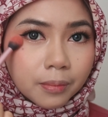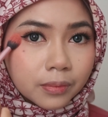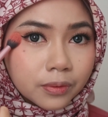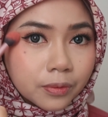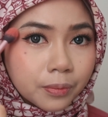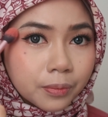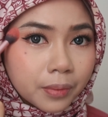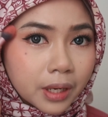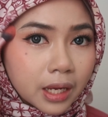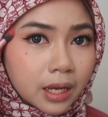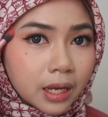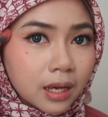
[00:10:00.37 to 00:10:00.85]

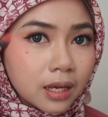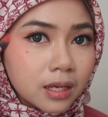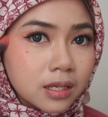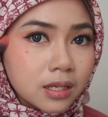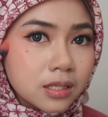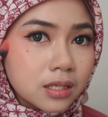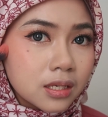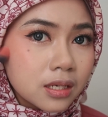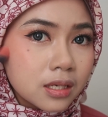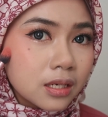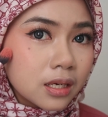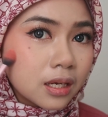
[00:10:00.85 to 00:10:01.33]
Or my
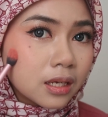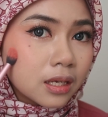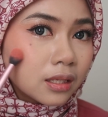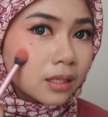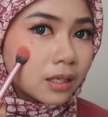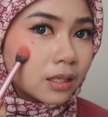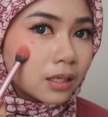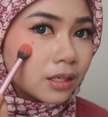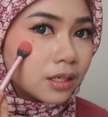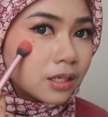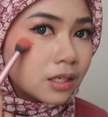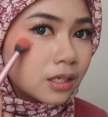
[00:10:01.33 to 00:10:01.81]
eyes here
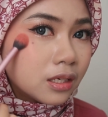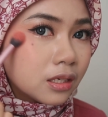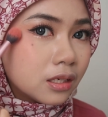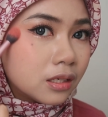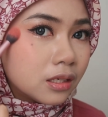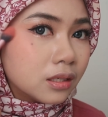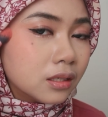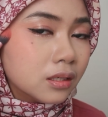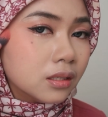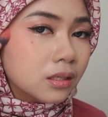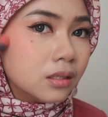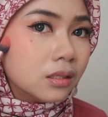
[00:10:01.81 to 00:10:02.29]
and then
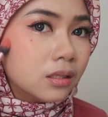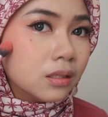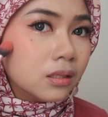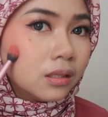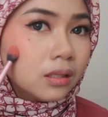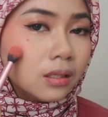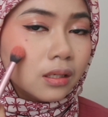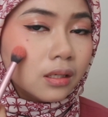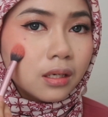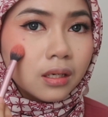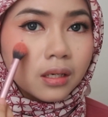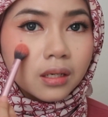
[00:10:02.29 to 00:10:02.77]
here.
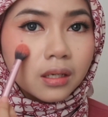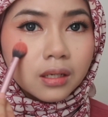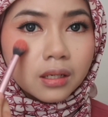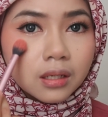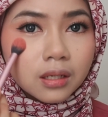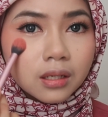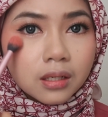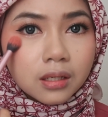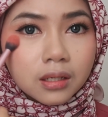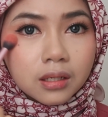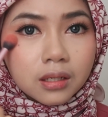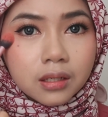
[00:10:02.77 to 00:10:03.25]

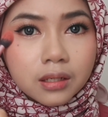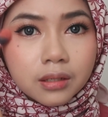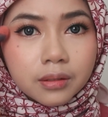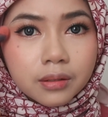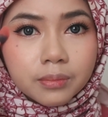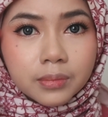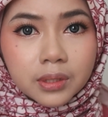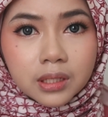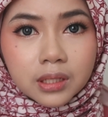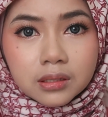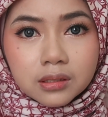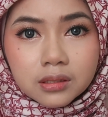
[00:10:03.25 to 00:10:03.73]

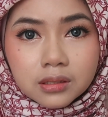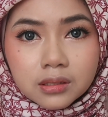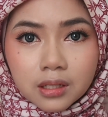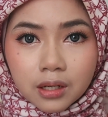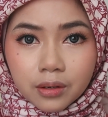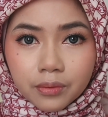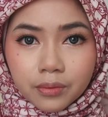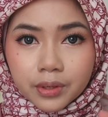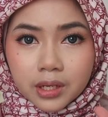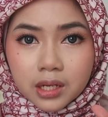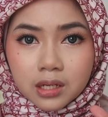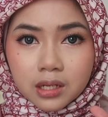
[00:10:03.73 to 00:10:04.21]
Because
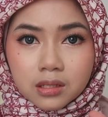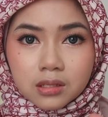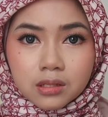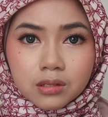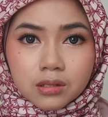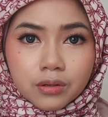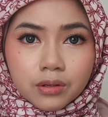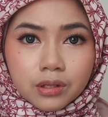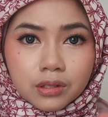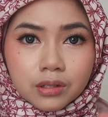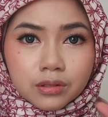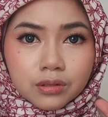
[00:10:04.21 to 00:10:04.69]
that way
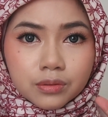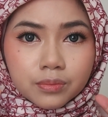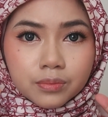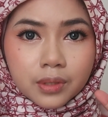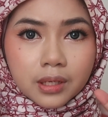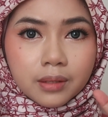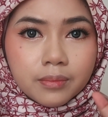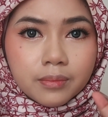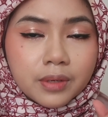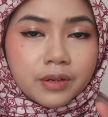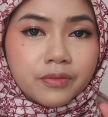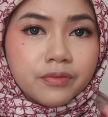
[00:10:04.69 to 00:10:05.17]
it's going to
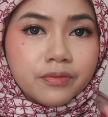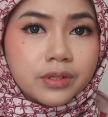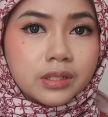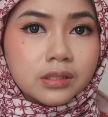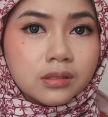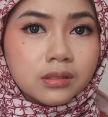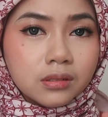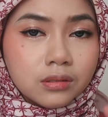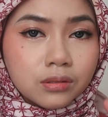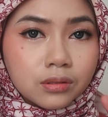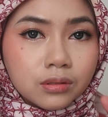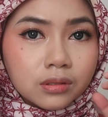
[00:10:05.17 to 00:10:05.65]
make my
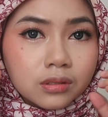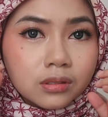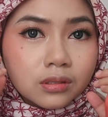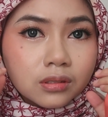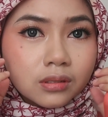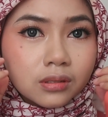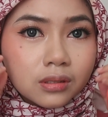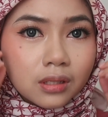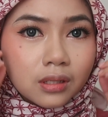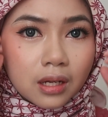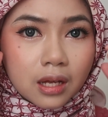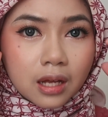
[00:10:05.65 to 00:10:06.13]
face look
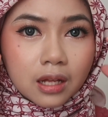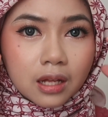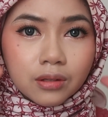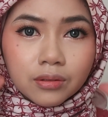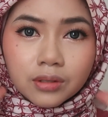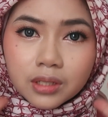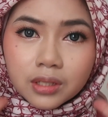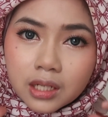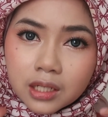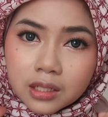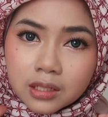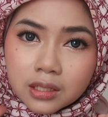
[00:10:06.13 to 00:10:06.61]

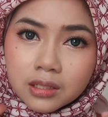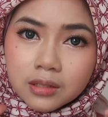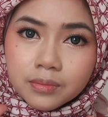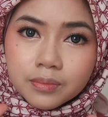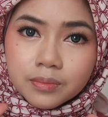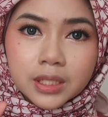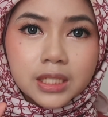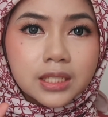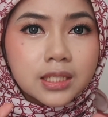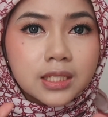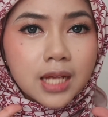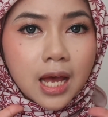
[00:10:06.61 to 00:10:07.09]
elongated
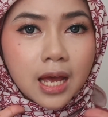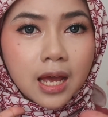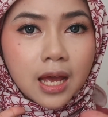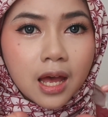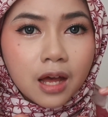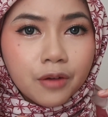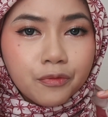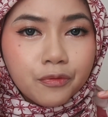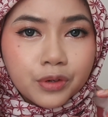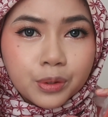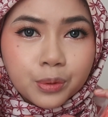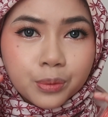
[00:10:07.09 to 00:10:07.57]
because I
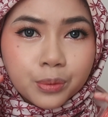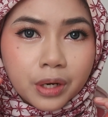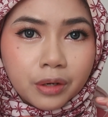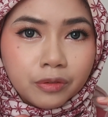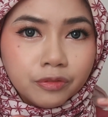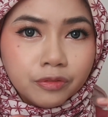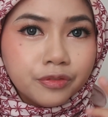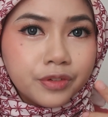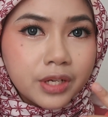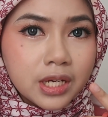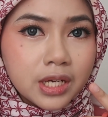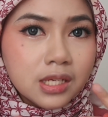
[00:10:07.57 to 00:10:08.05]
have a
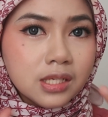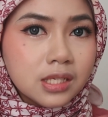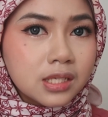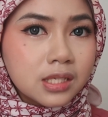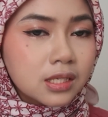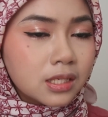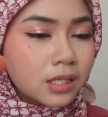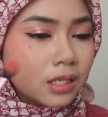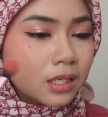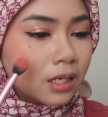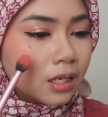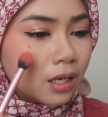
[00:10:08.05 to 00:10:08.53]
round
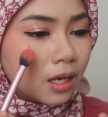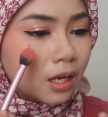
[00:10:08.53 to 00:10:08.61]
face.